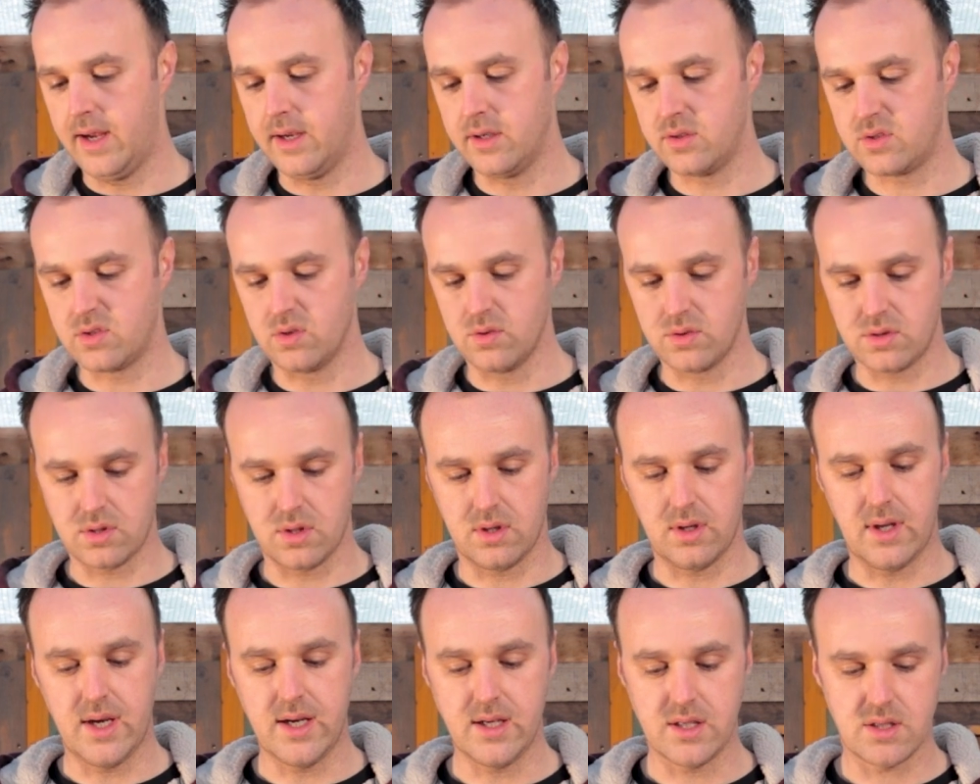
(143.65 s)
So it's
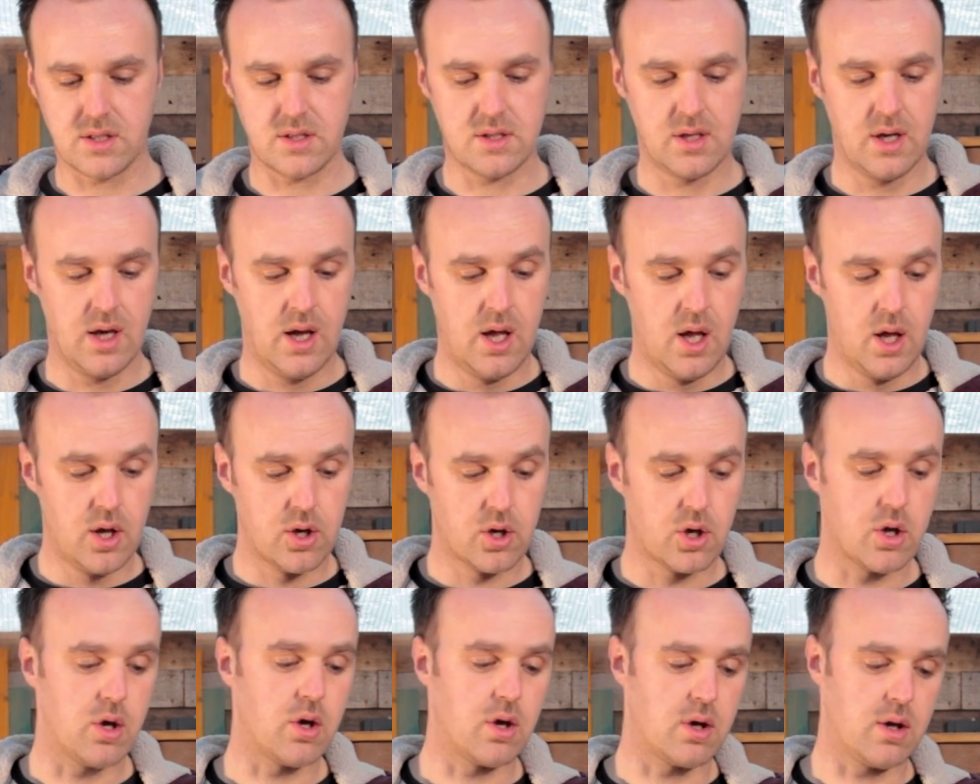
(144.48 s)
a nice
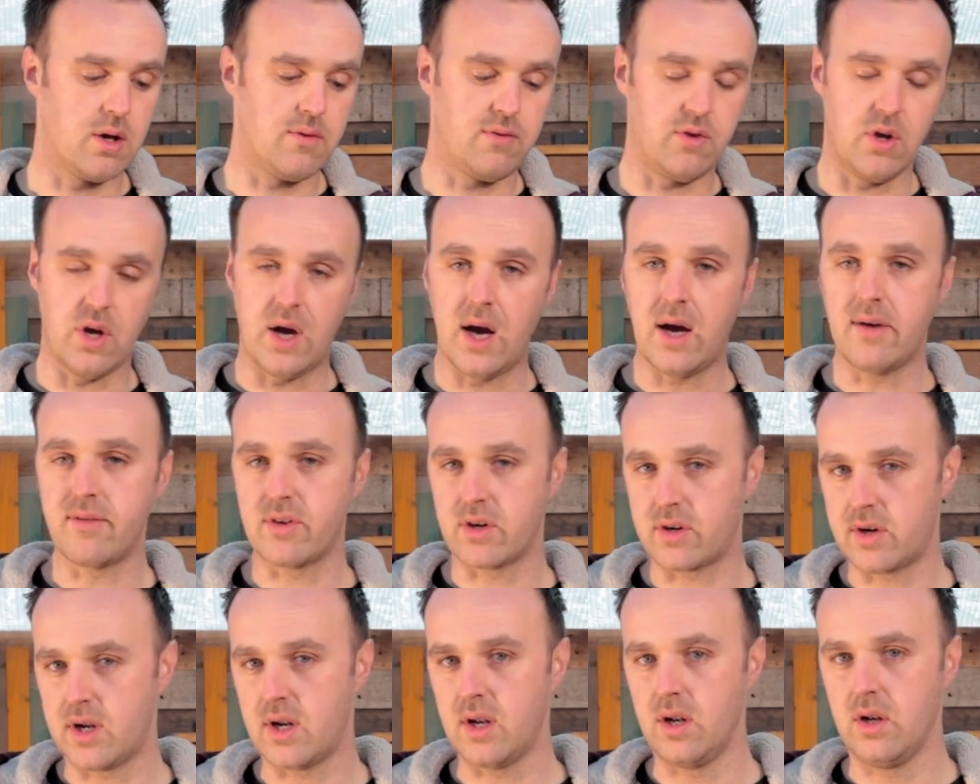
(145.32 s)
cook if you have a
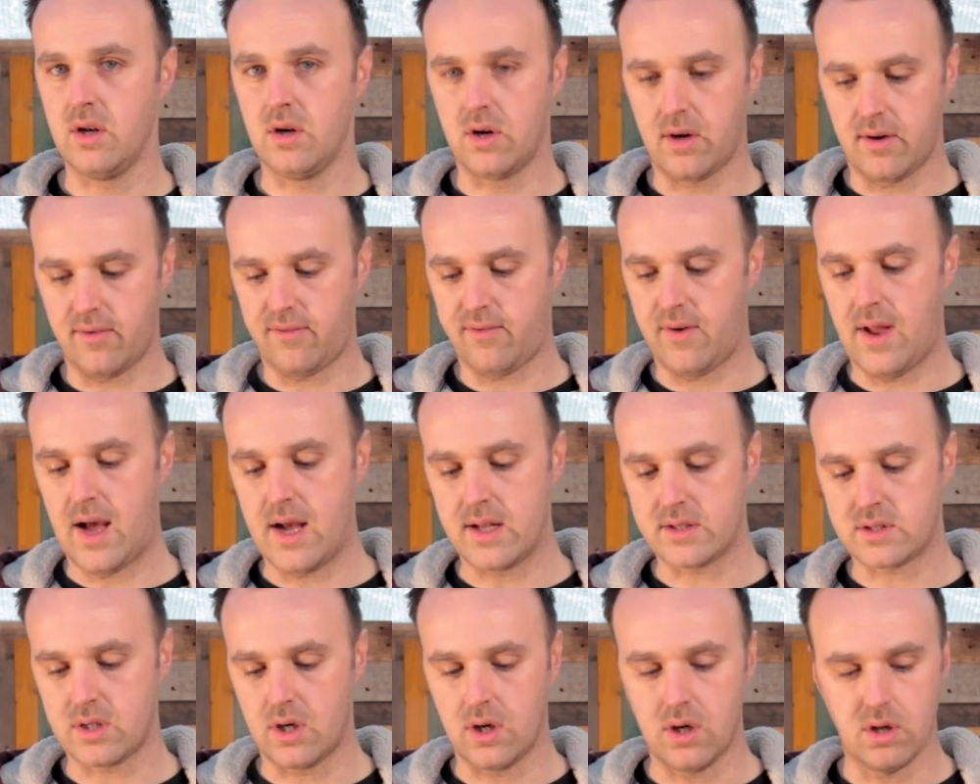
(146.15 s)
griddle or a
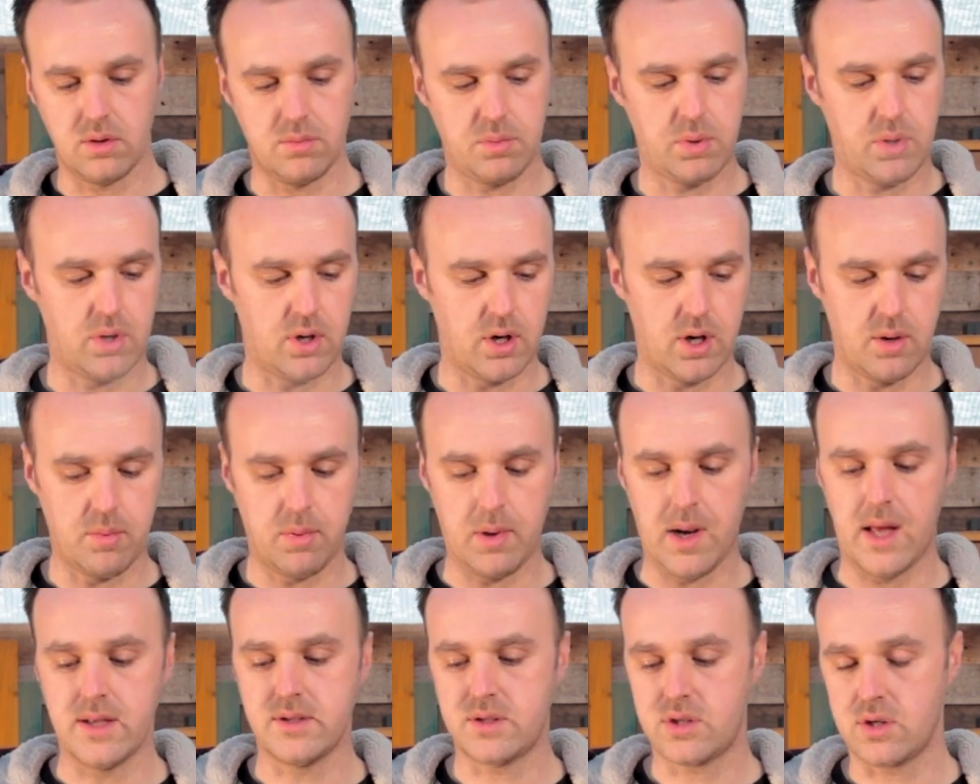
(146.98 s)
flat top or a
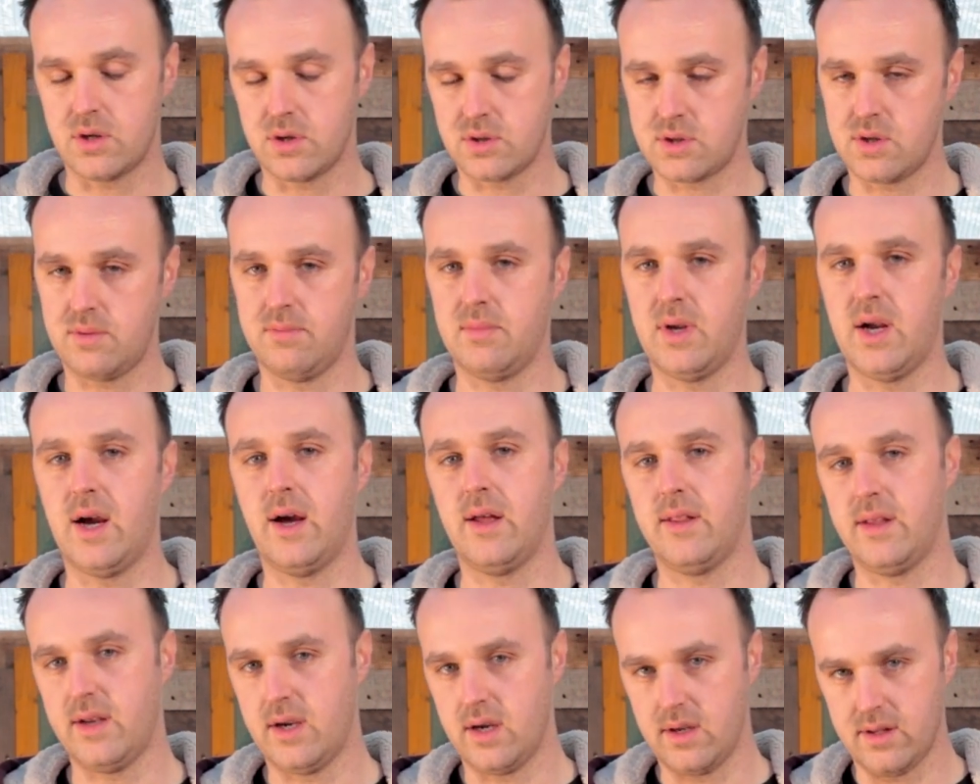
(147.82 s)
plancha or something
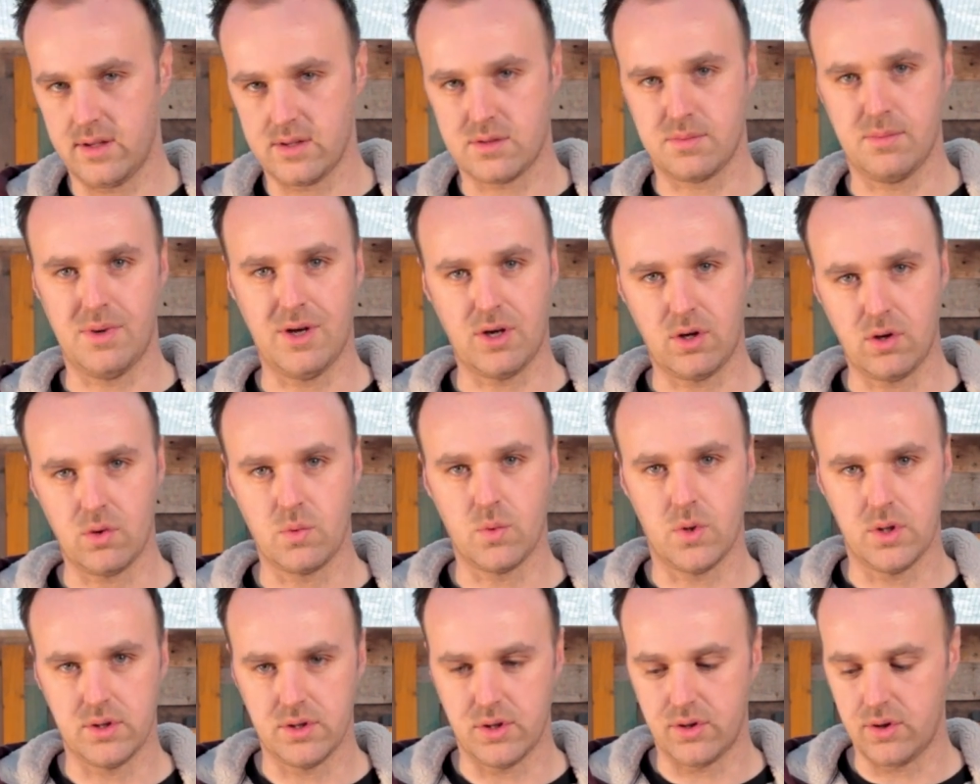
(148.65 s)
like that there. This would be a good
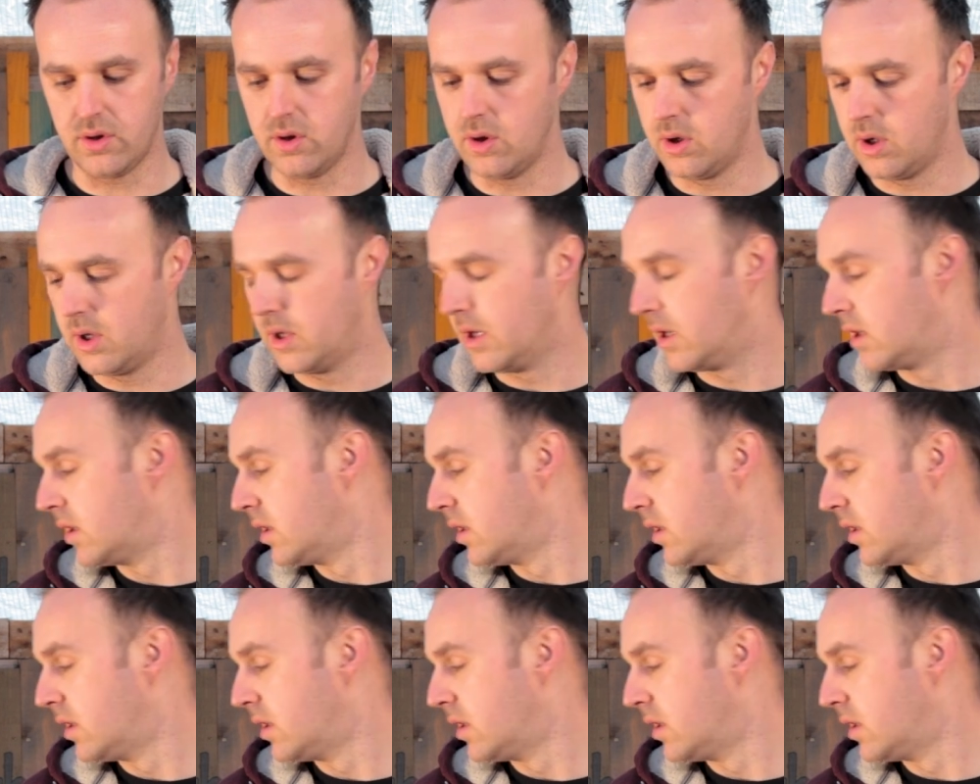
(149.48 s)
one to do on it.